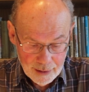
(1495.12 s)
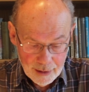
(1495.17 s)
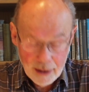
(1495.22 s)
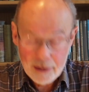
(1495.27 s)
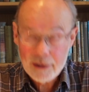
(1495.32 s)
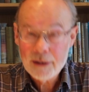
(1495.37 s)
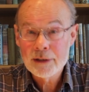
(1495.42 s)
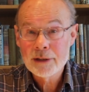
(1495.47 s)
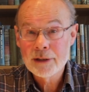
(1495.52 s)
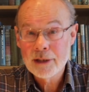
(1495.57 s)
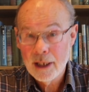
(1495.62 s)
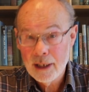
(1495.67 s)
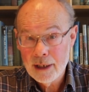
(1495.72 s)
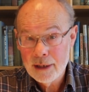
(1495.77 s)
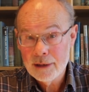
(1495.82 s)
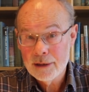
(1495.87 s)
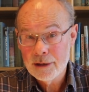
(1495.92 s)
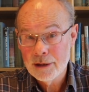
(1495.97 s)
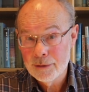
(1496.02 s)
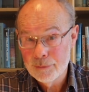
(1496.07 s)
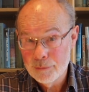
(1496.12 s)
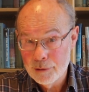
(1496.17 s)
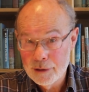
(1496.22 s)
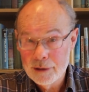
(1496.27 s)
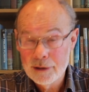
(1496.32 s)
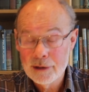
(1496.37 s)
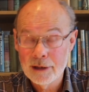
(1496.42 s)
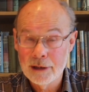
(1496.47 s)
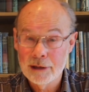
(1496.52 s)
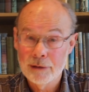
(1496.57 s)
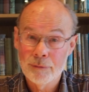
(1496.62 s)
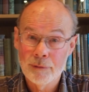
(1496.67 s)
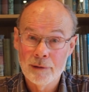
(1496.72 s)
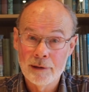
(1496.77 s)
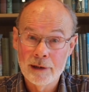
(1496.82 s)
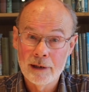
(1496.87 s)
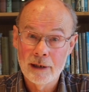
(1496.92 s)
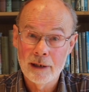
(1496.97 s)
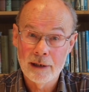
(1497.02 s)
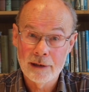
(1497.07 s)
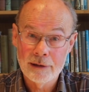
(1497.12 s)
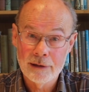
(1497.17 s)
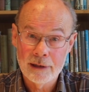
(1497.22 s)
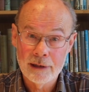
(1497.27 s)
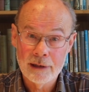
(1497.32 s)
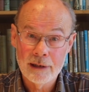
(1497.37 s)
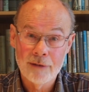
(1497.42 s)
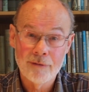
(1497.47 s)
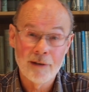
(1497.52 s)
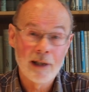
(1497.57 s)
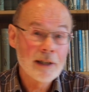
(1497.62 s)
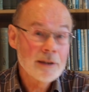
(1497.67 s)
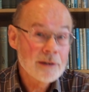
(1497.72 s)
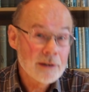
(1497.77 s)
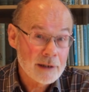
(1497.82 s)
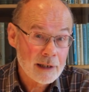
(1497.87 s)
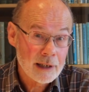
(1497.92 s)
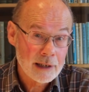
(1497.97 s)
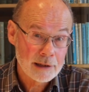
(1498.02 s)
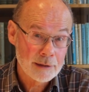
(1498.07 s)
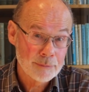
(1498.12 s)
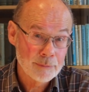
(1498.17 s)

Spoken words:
And entire communities within the Arctic have either had